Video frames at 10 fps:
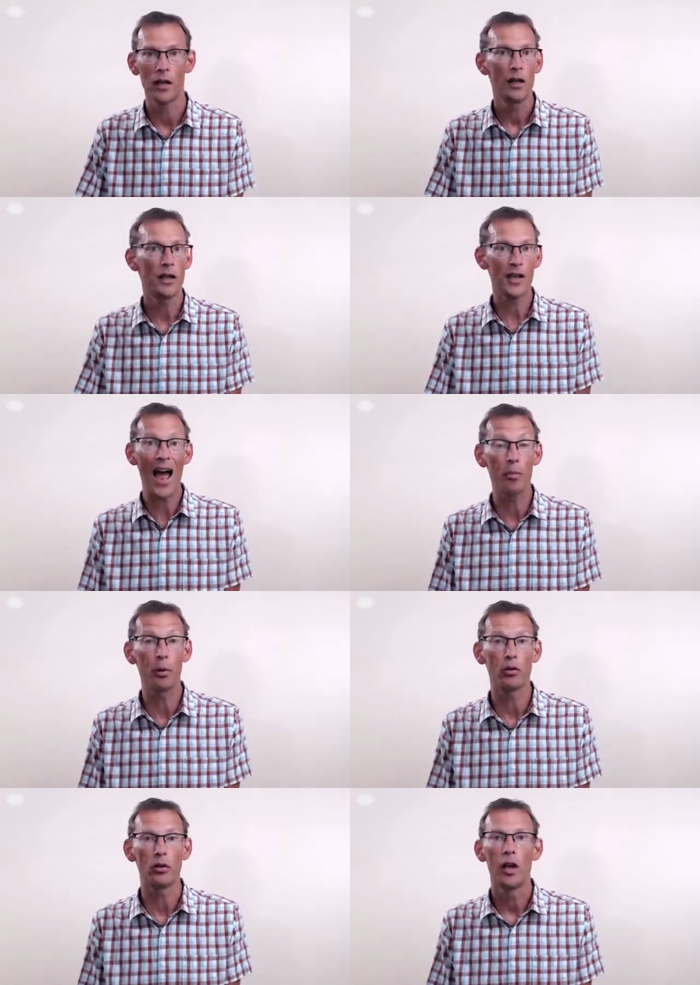it's
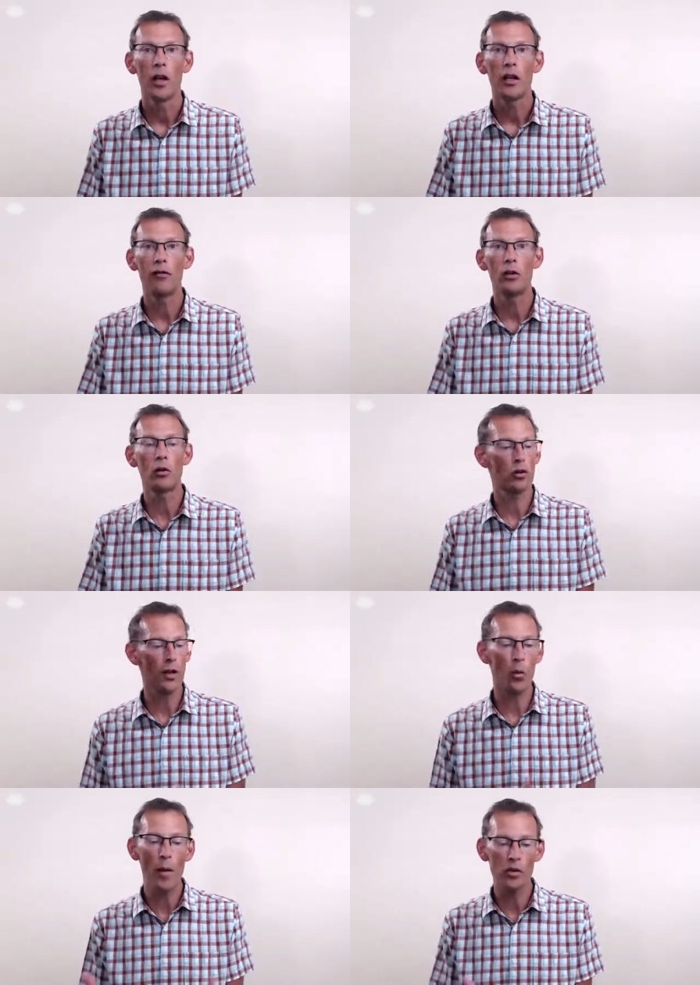Apple. If you go to
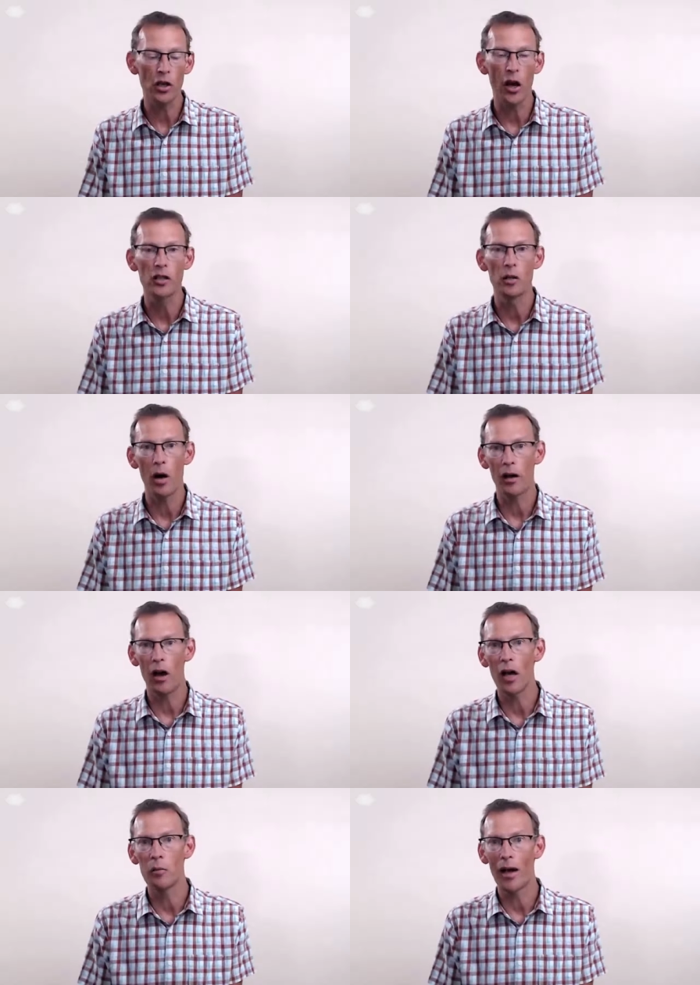their website to buy an
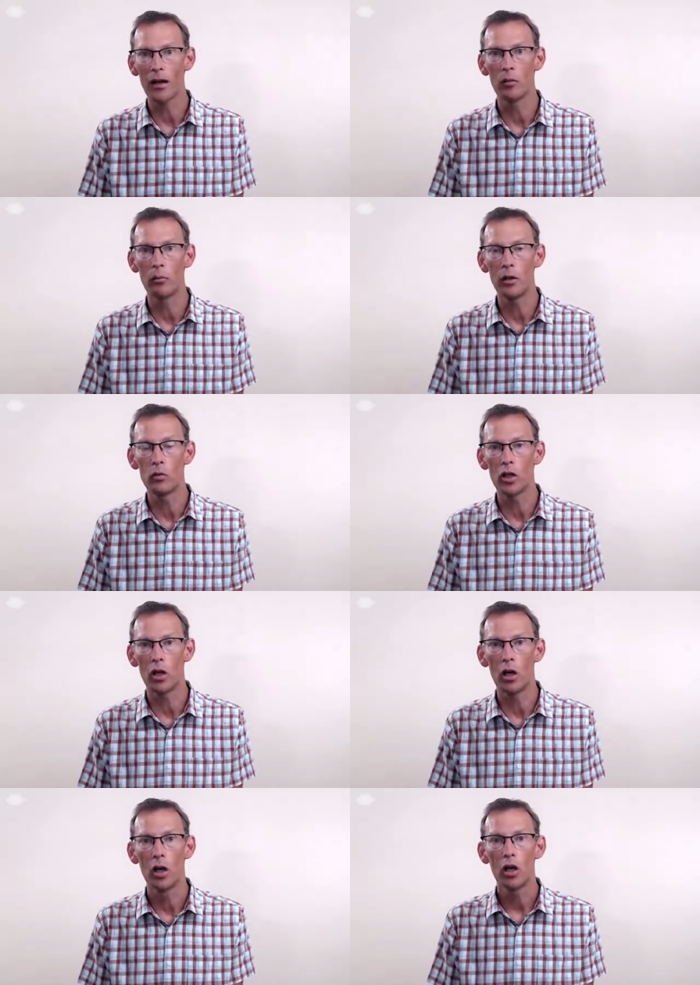iMac
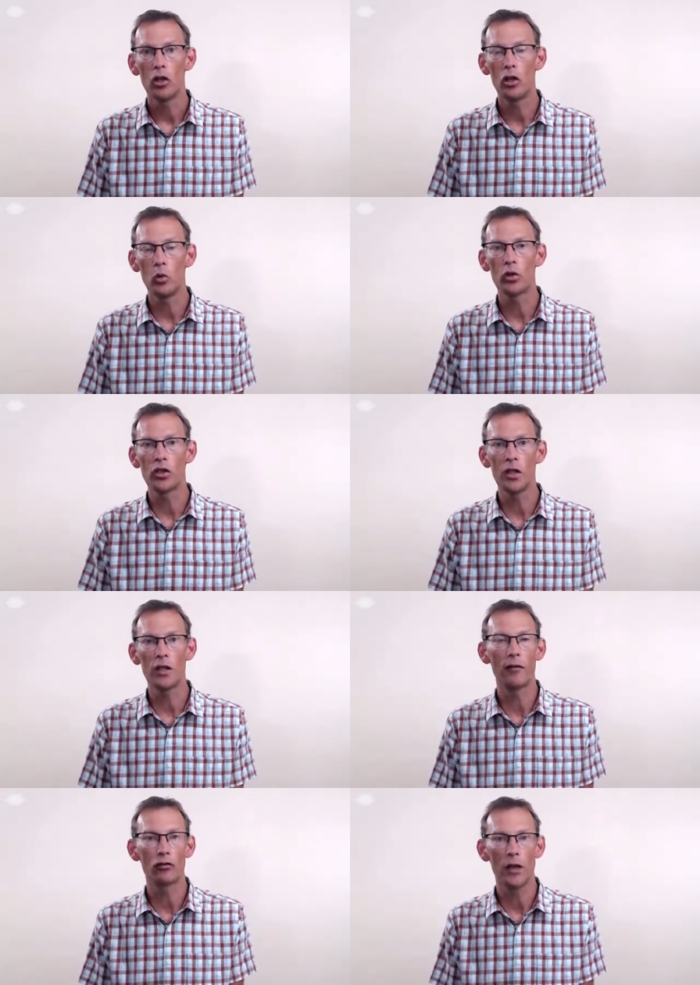computer, you will see
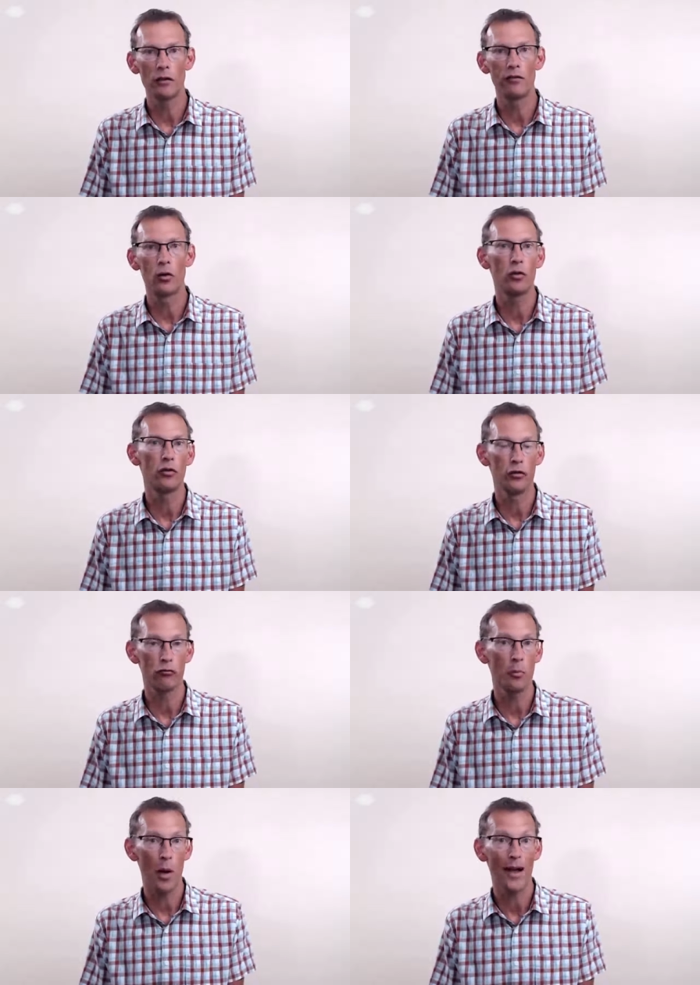they've created for you
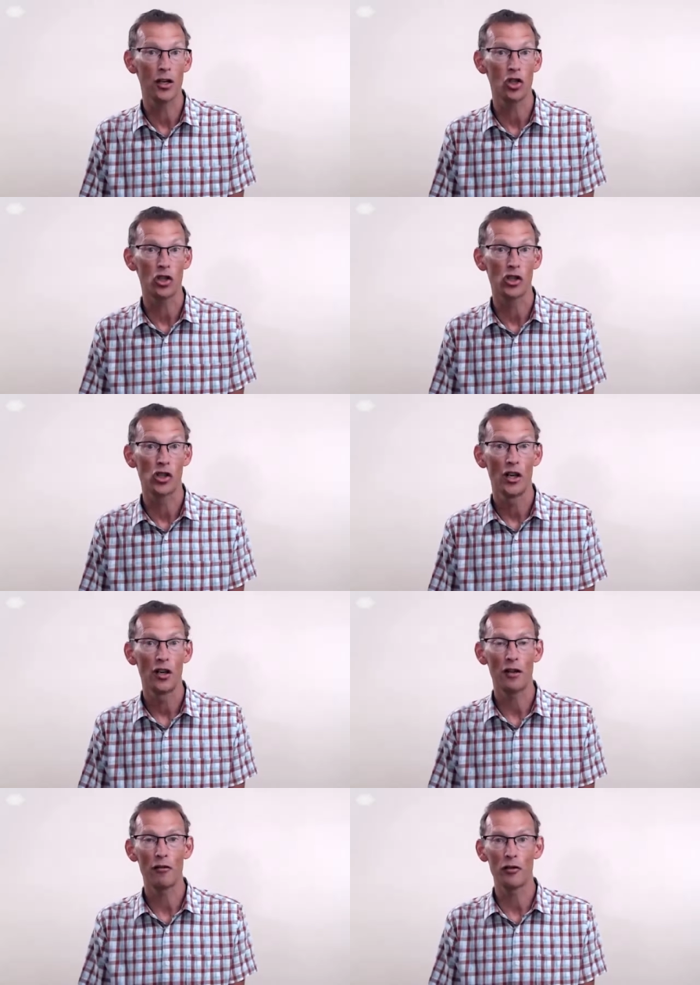three packages.
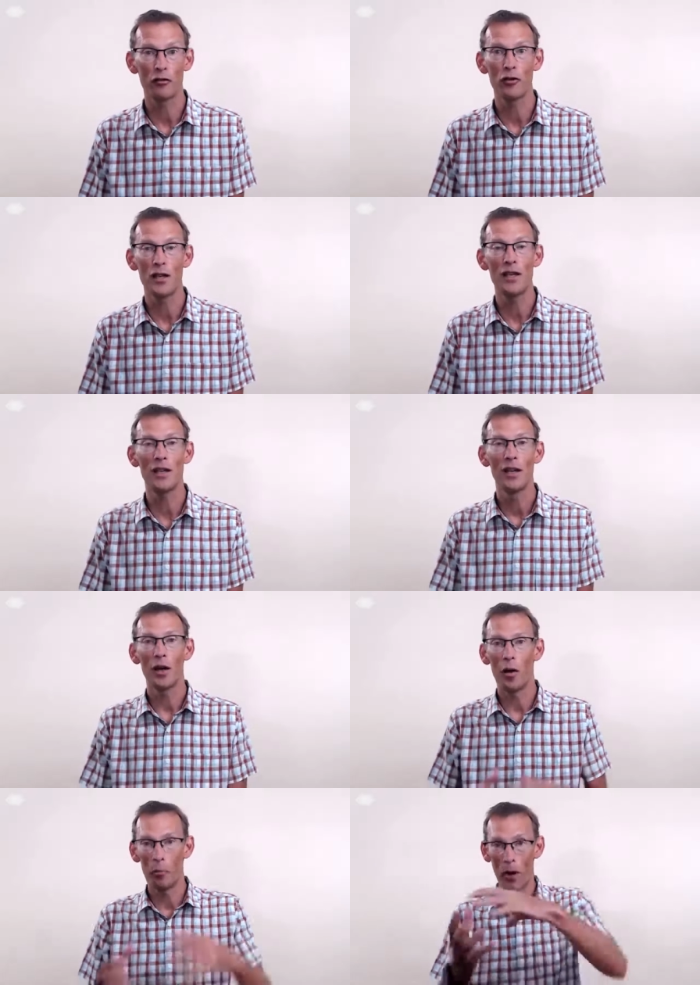There are three
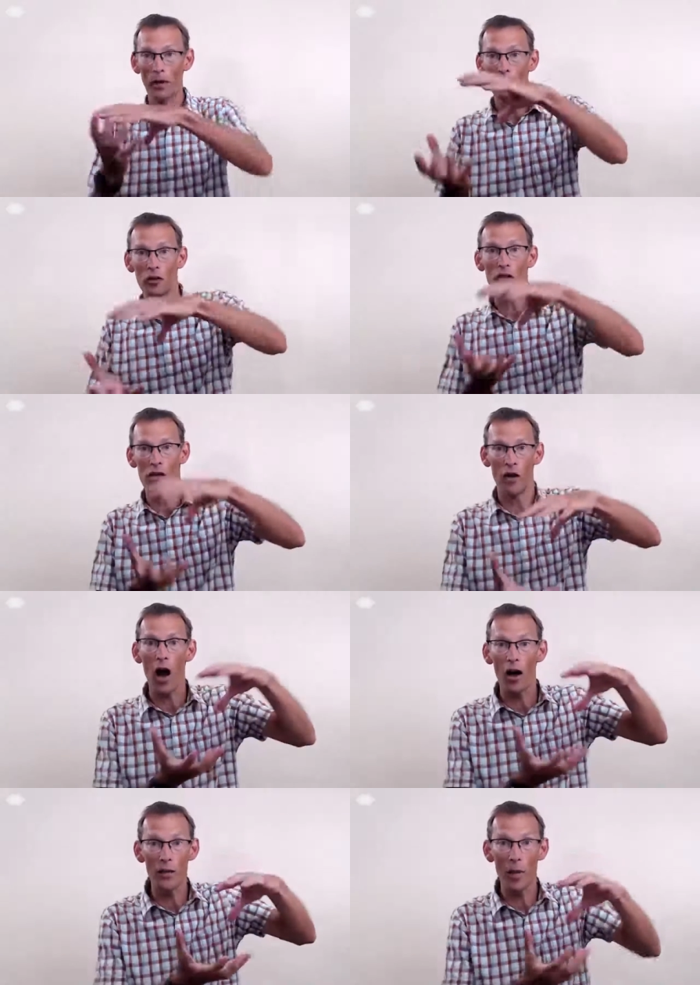uh, bundles of
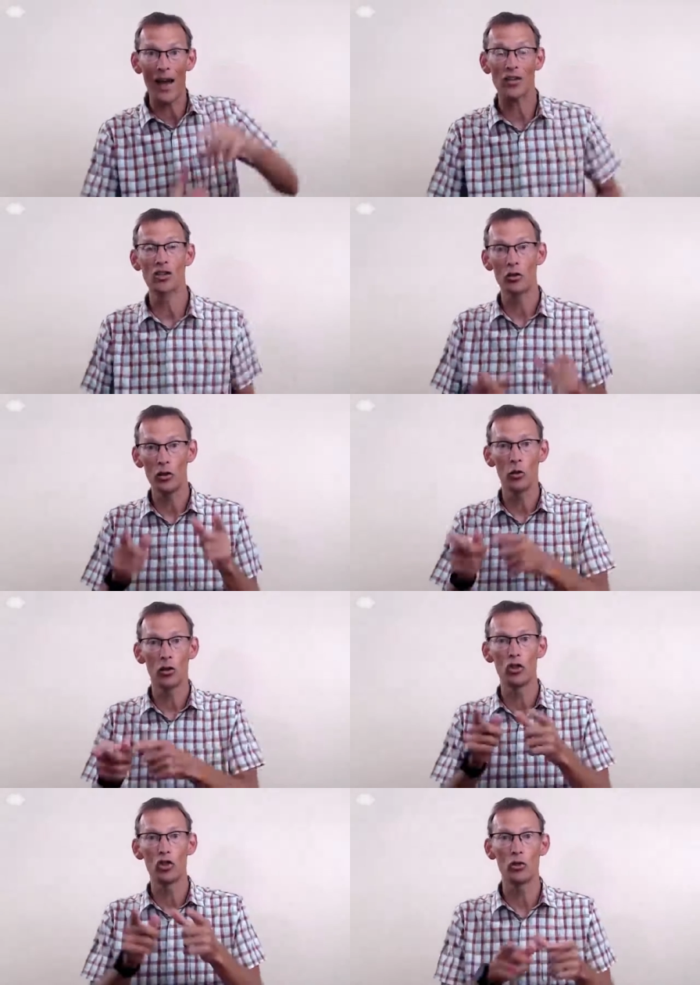iMac, so you
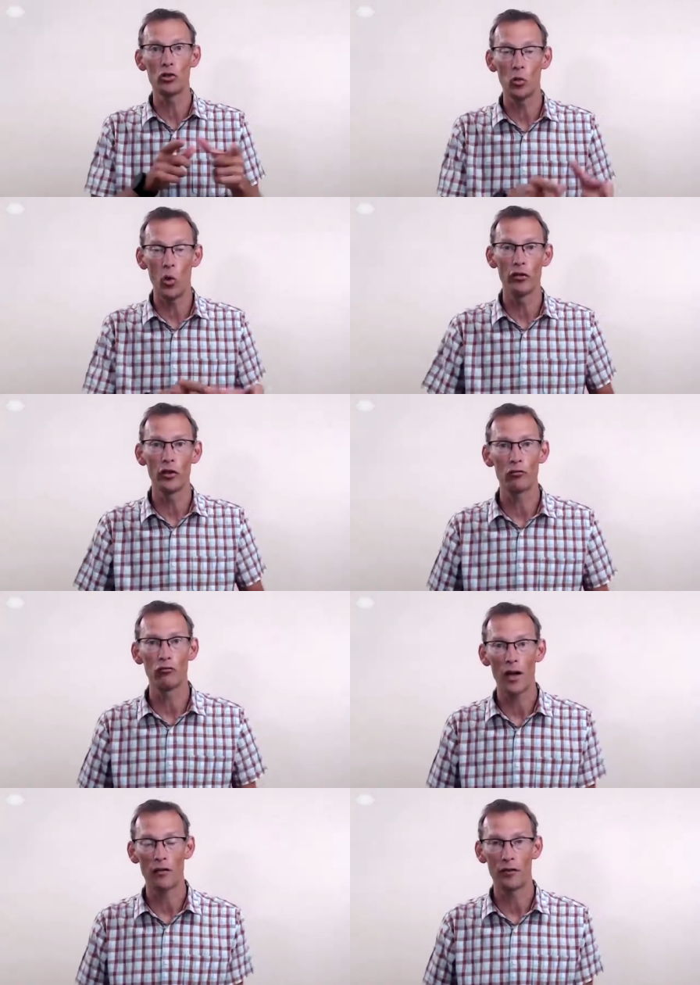can choose the one that's
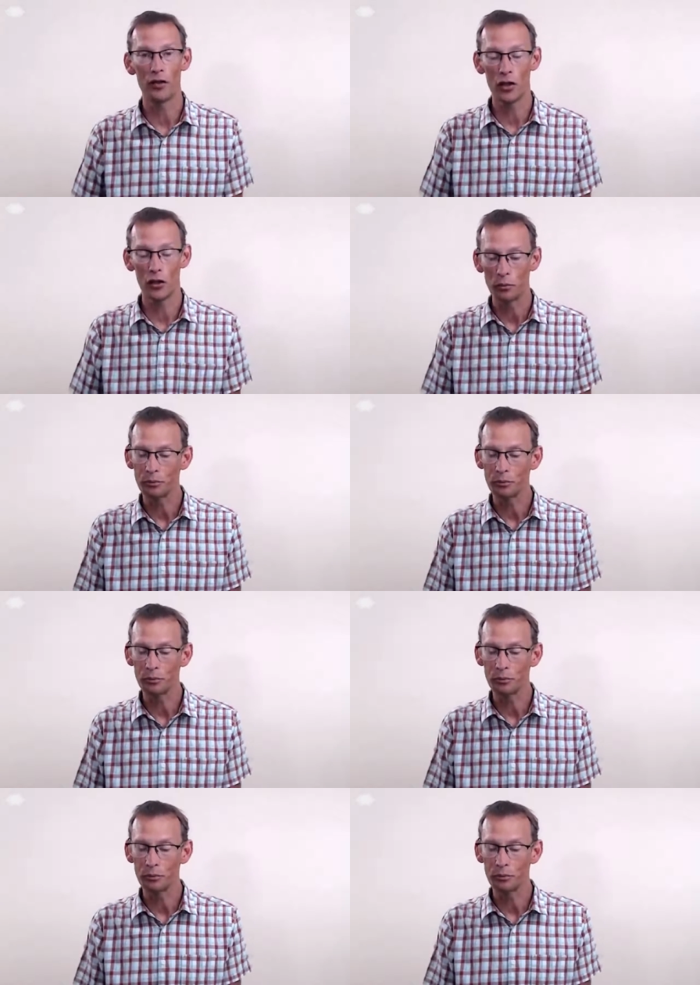right for you.